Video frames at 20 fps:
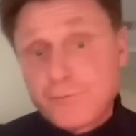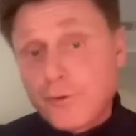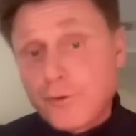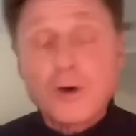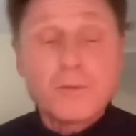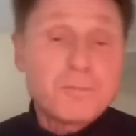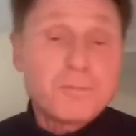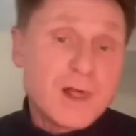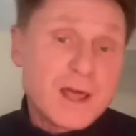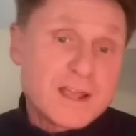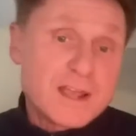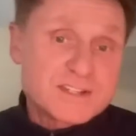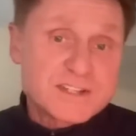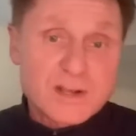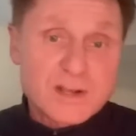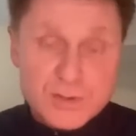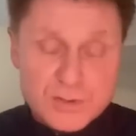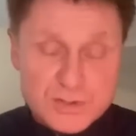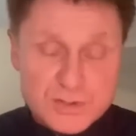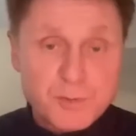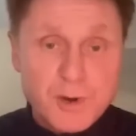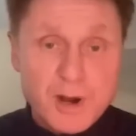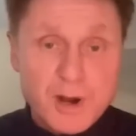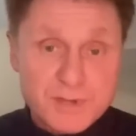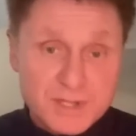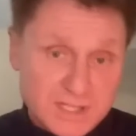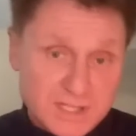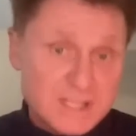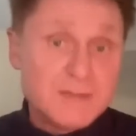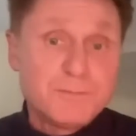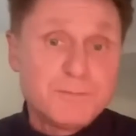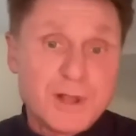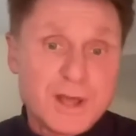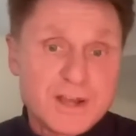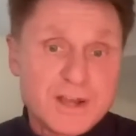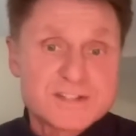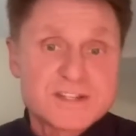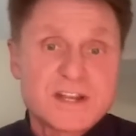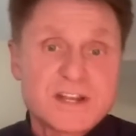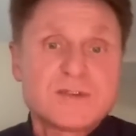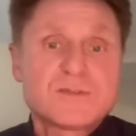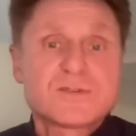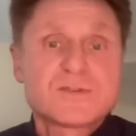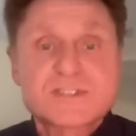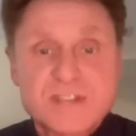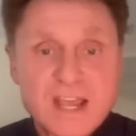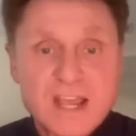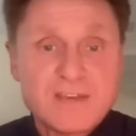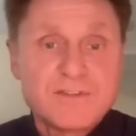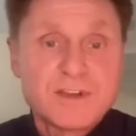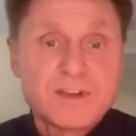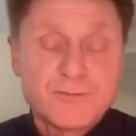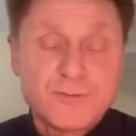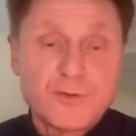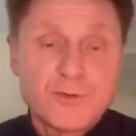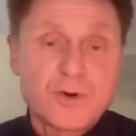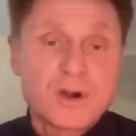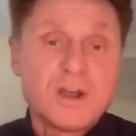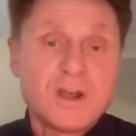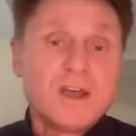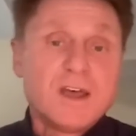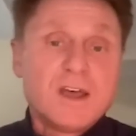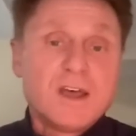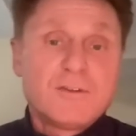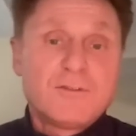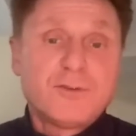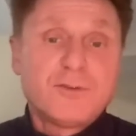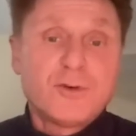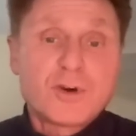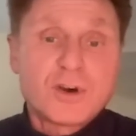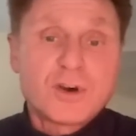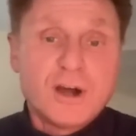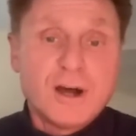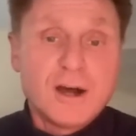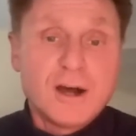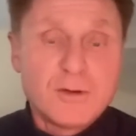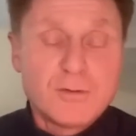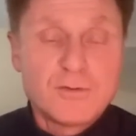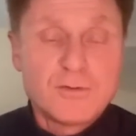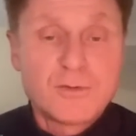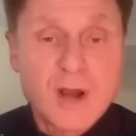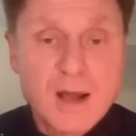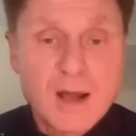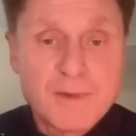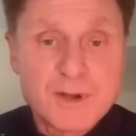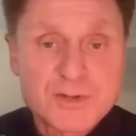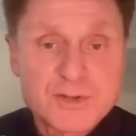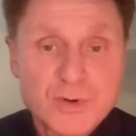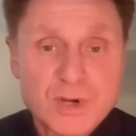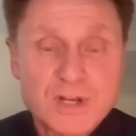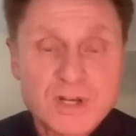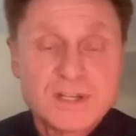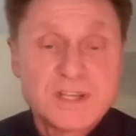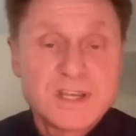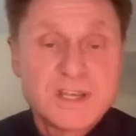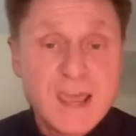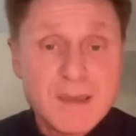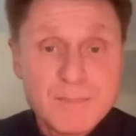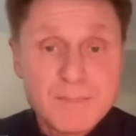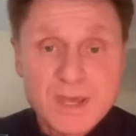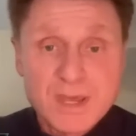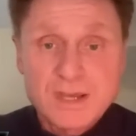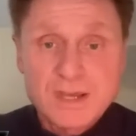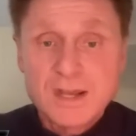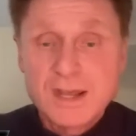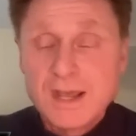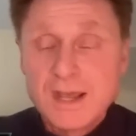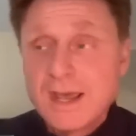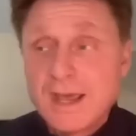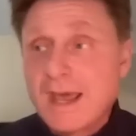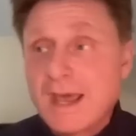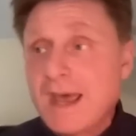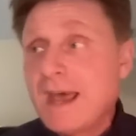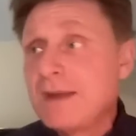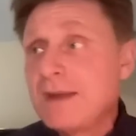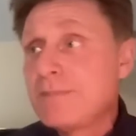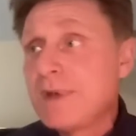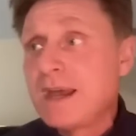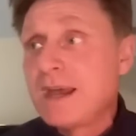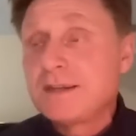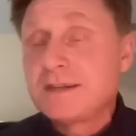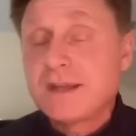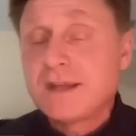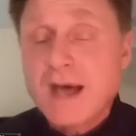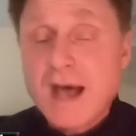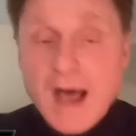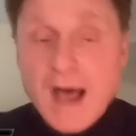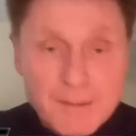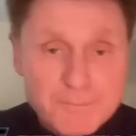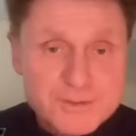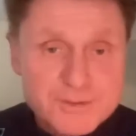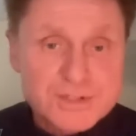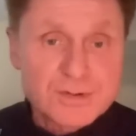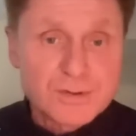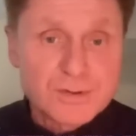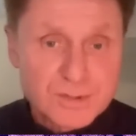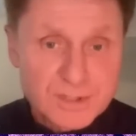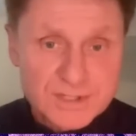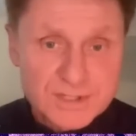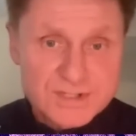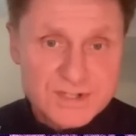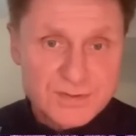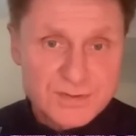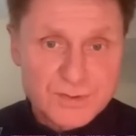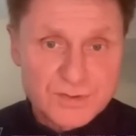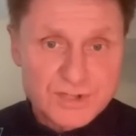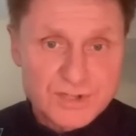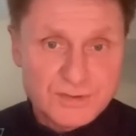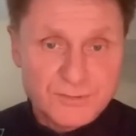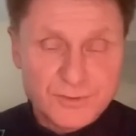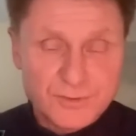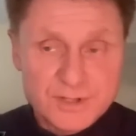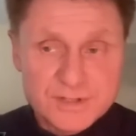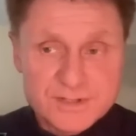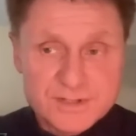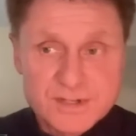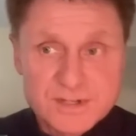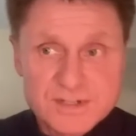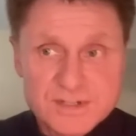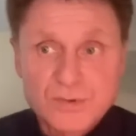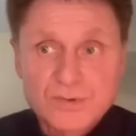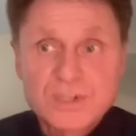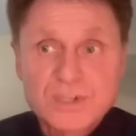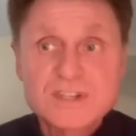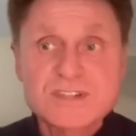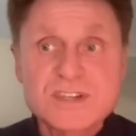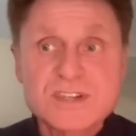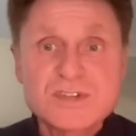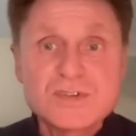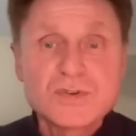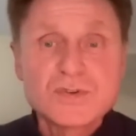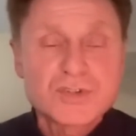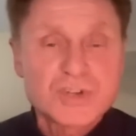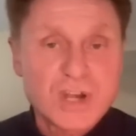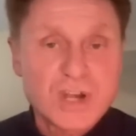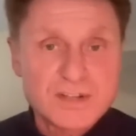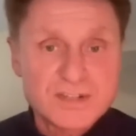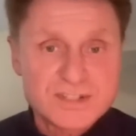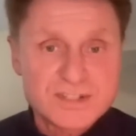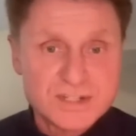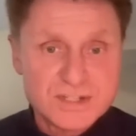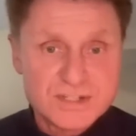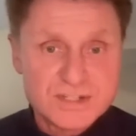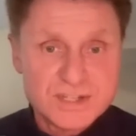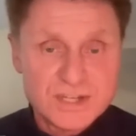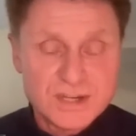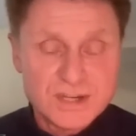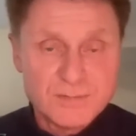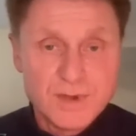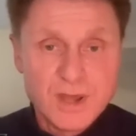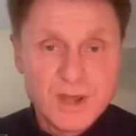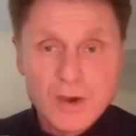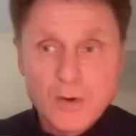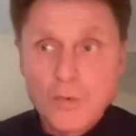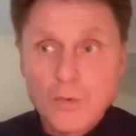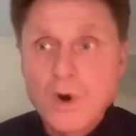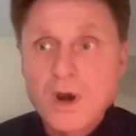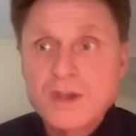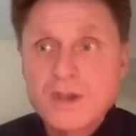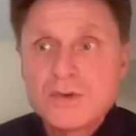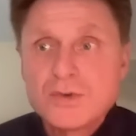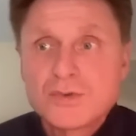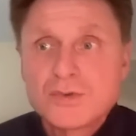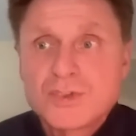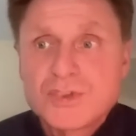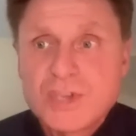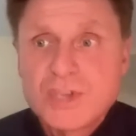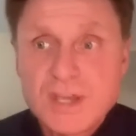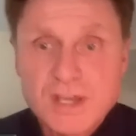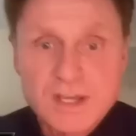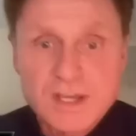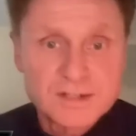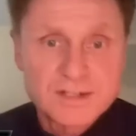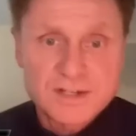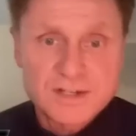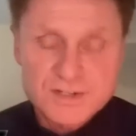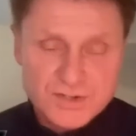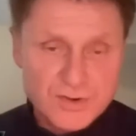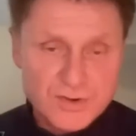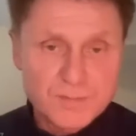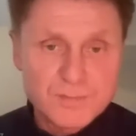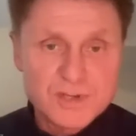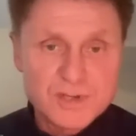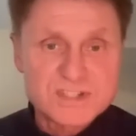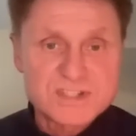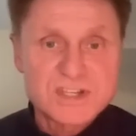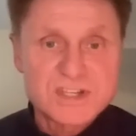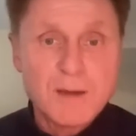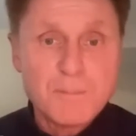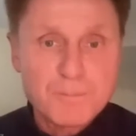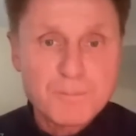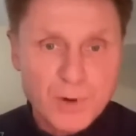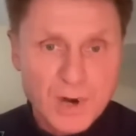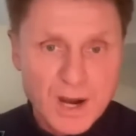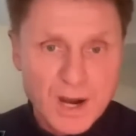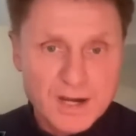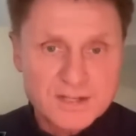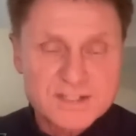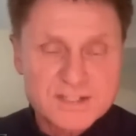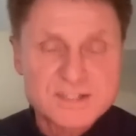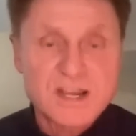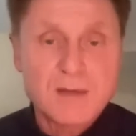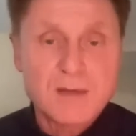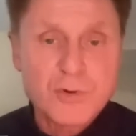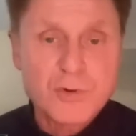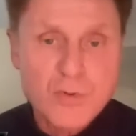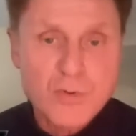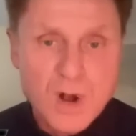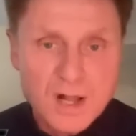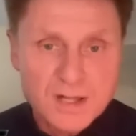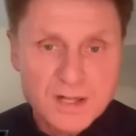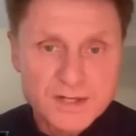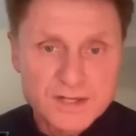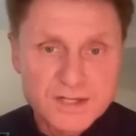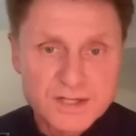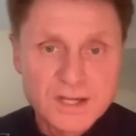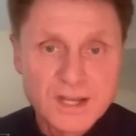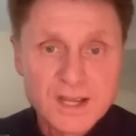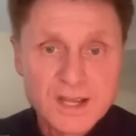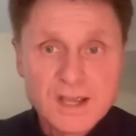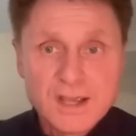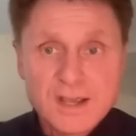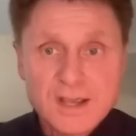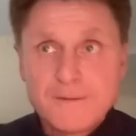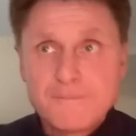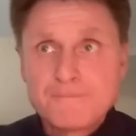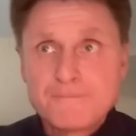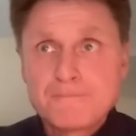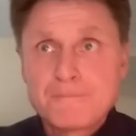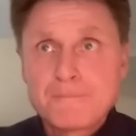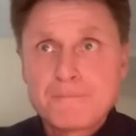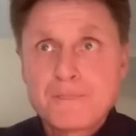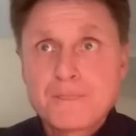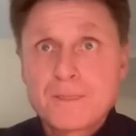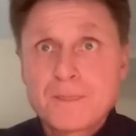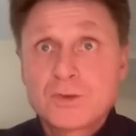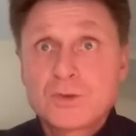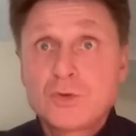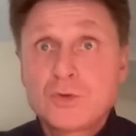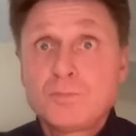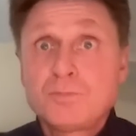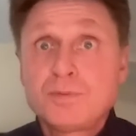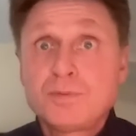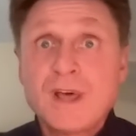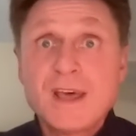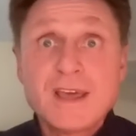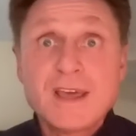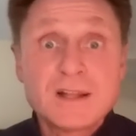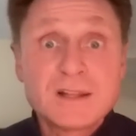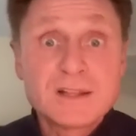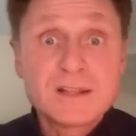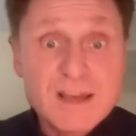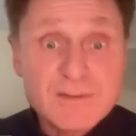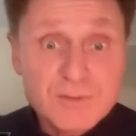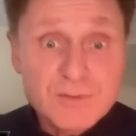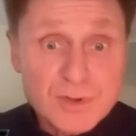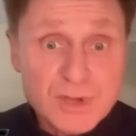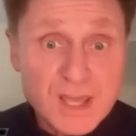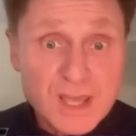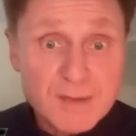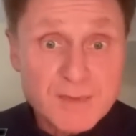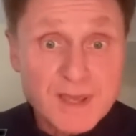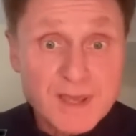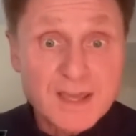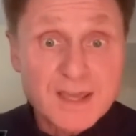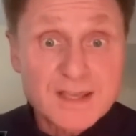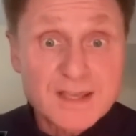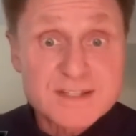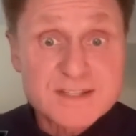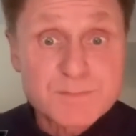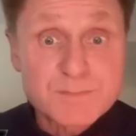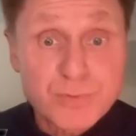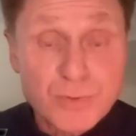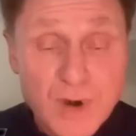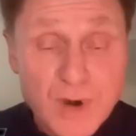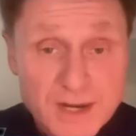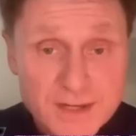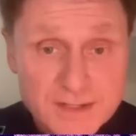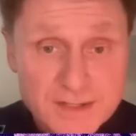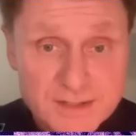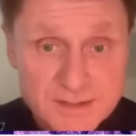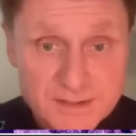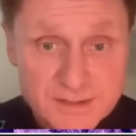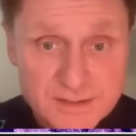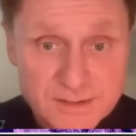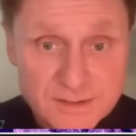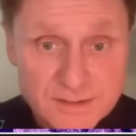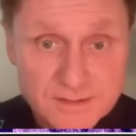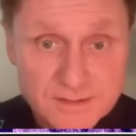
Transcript: Four players that he was probably key players that he was saving for for uh, Real Madrid came in and made absolutely zero difference. So this is your Chelsea team where you think there's going to be some pride, some quality to play a level game against Brighton.